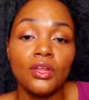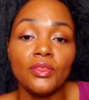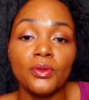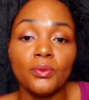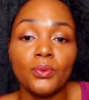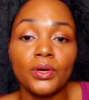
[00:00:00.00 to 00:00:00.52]

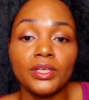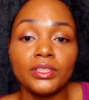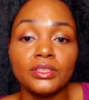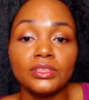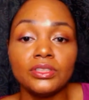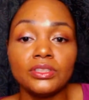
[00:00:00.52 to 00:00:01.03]
the
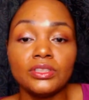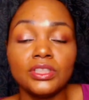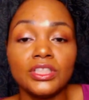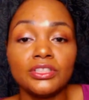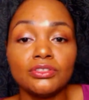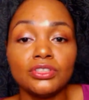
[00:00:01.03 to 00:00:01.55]
one
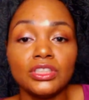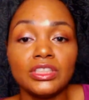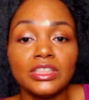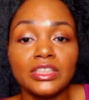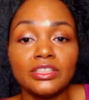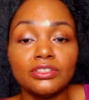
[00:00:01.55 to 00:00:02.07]
energy
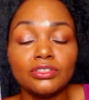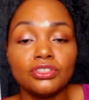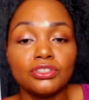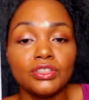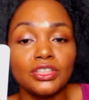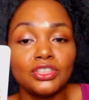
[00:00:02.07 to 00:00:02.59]

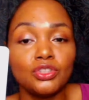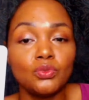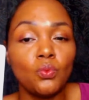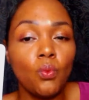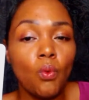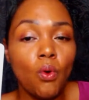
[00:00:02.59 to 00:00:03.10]
signature that
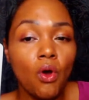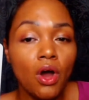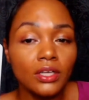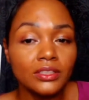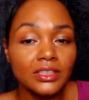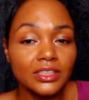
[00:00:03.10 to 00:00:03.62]
you
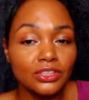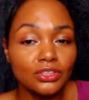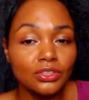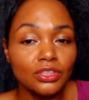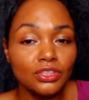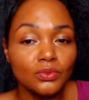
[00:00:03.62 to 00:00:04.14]
walked
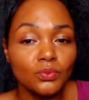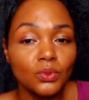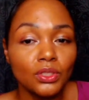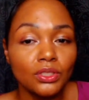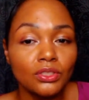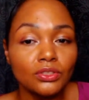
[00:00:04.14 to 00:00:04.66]
into this
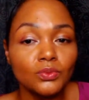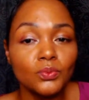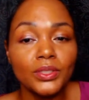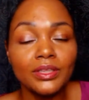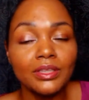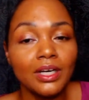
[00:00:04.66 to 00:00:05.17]
world
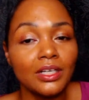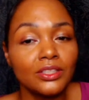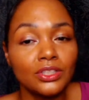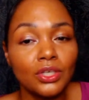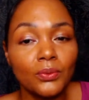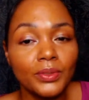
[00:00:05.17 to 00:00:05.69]
with
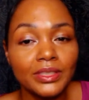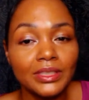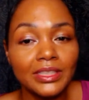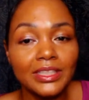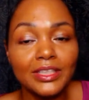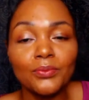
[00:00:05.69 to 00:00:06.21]

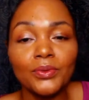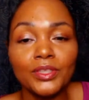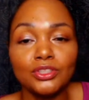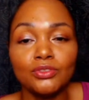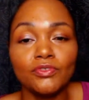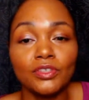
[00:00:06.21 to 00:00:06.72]
unknowingly, the one
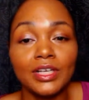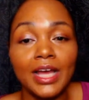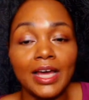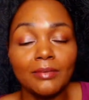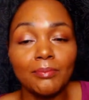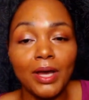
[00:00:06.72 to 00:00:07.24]
that you
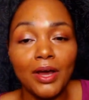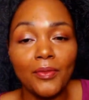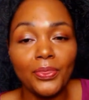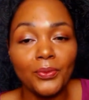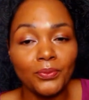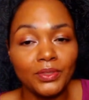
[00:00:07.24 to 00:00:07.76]
forgot
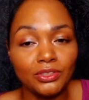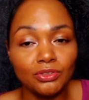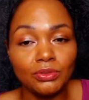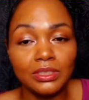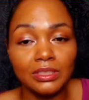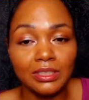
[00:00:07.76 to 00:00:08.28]
about, the one that you
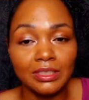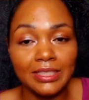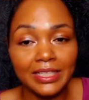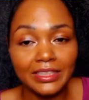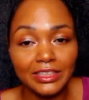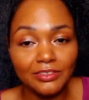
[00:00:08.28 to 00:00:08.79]

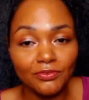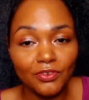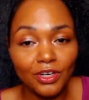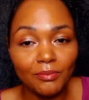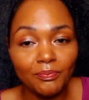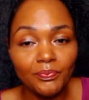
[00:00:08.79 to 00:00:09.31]
disconnected
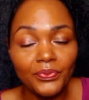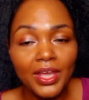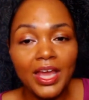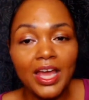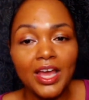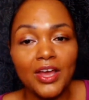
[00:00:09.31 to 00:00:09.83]
from.
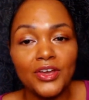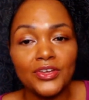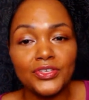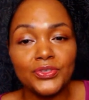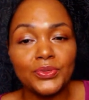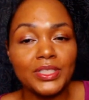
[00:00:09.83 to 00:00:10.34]

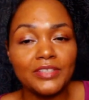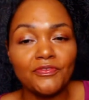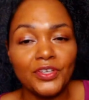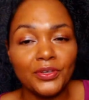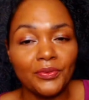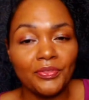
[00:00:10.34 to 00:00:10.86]
You get to
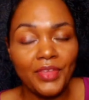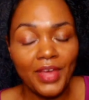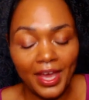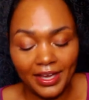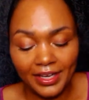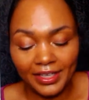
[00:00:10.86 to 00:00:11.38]
feel
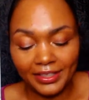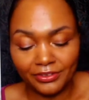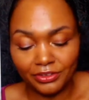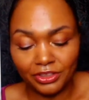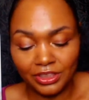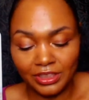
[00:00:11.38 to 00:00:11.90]
that
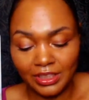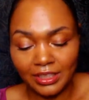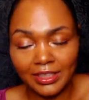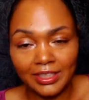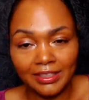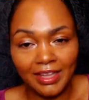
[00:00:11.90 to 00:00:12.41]
energy
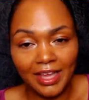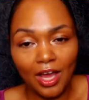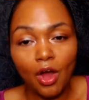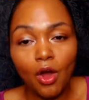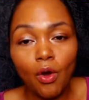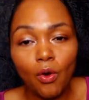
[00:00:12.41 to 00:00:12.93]
again, that
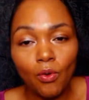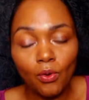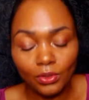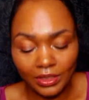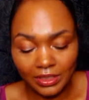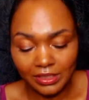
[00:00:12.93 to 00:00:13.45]

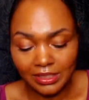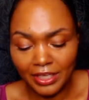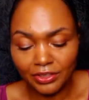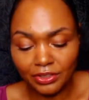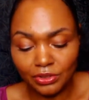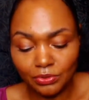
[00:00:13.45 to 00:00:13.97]
wholeness,
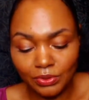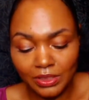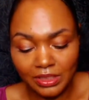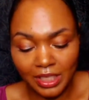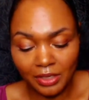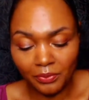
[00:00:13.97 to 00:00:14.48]
that newness,
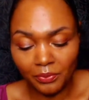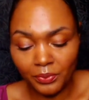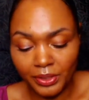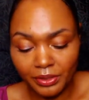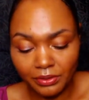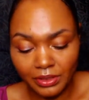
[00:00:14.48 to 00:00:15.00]
that
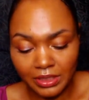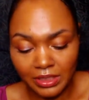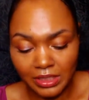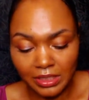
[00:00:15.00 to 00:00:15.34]
realness.